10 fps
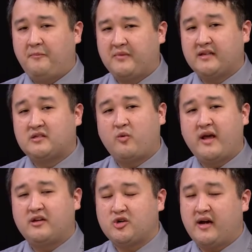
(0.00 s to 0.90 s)
It's a way
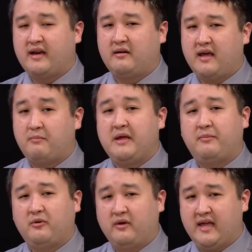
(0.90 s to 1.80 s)
to try and get
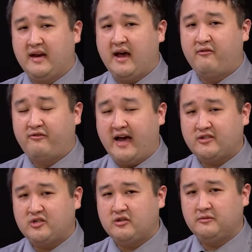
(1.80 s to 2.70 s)
people in and out
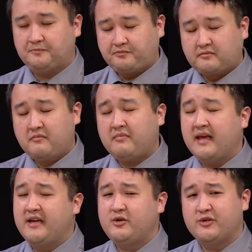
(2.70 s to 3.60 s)
faster
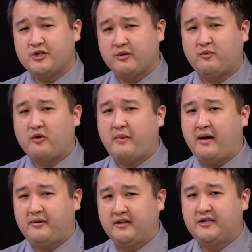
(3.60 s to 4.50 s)
and to ensure more
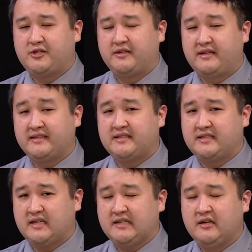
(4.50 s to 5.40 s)
population gets it
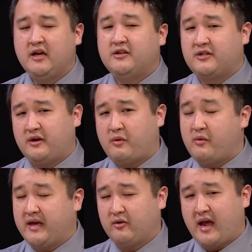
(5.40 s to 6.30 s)
done, so that way
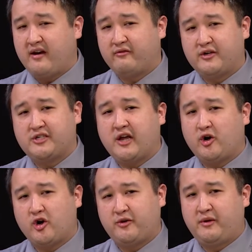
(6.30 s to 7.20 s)
we can kind of reach that
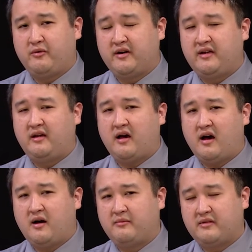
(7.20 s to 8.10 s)
herd immunity
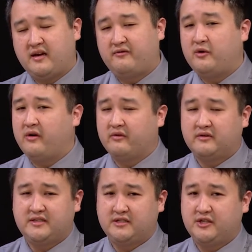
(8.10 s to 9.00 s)
that if you ever
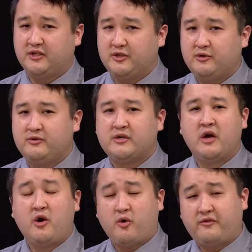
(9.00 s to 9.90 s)
listen to the news
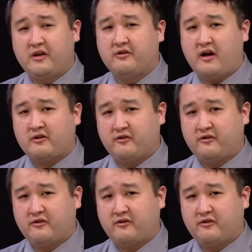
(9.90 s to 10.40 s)
or if you hear Dr.